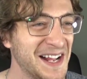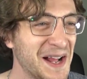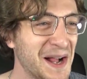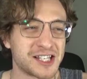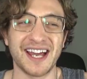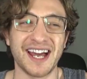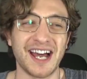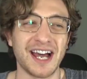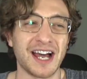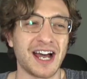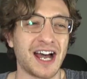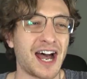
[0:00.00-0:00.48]

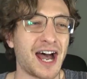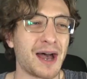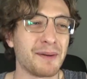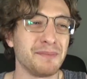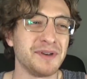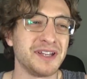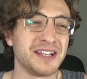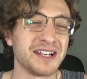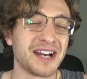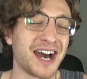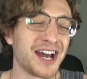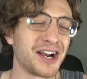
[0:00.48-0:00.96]
Yeah,
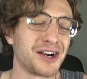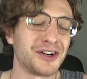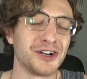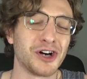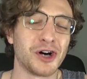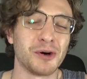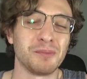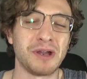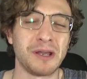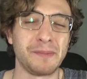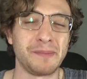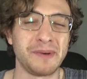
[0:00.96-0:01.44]
I mean, I
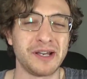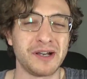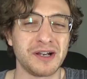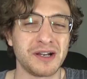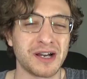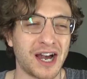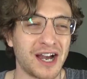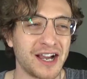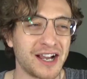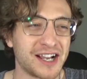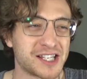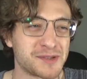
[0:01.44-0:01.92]
don't know,
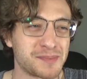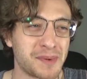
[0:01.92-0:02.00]
maybe I